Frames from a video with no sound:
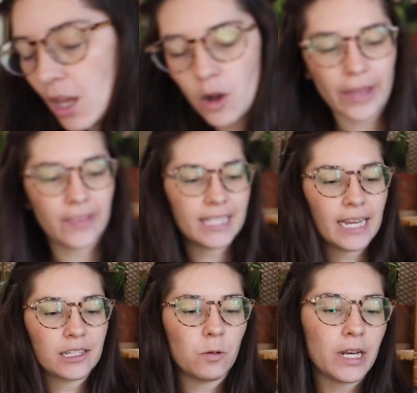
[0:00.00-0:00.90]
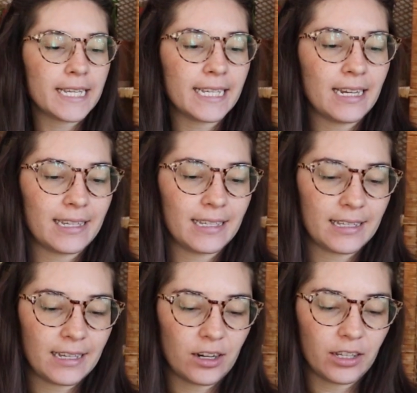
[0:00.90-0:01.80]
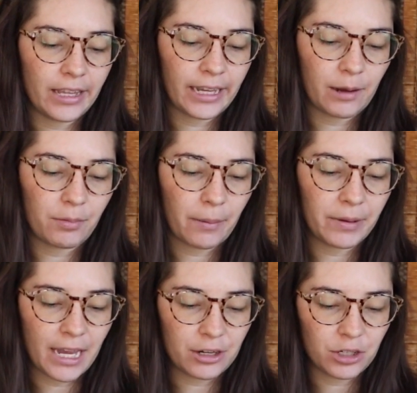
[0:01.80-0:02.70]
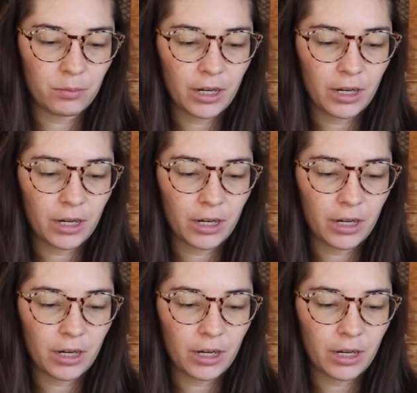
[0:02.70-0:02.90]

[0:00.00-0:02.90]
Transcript: Okay, this next one isn't necessarily like a propagation